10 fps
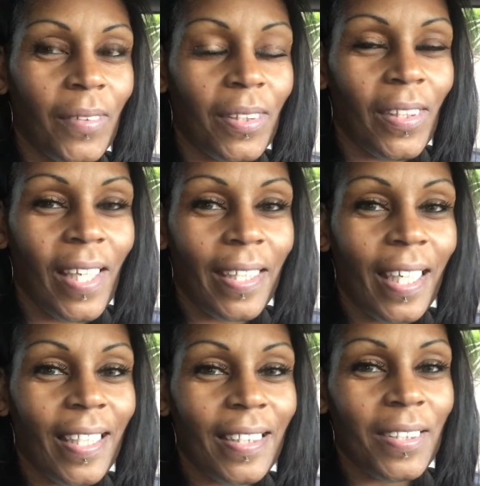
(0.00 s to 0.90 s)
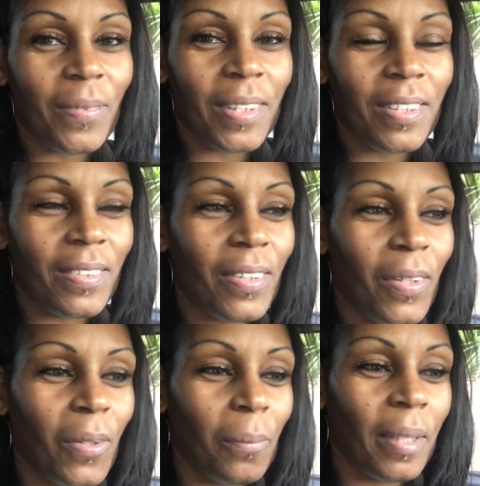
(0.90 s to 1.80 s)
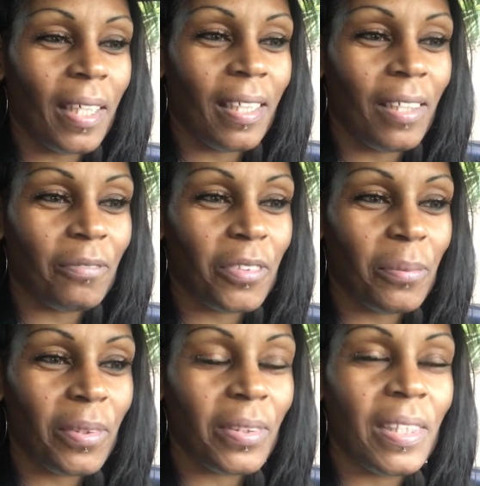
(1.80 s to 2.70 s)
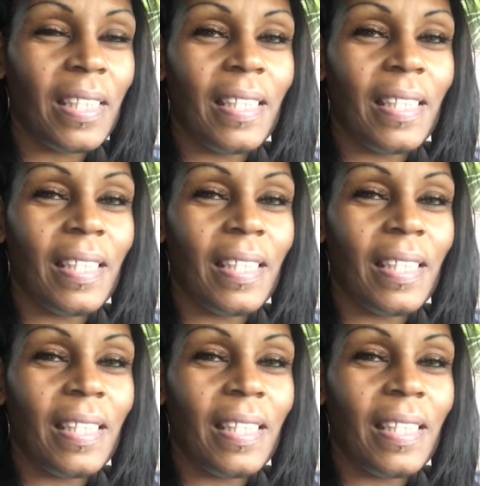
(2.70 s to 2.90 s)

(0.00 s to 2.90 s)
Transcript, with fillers: You know how that is once you go home and get comfortable.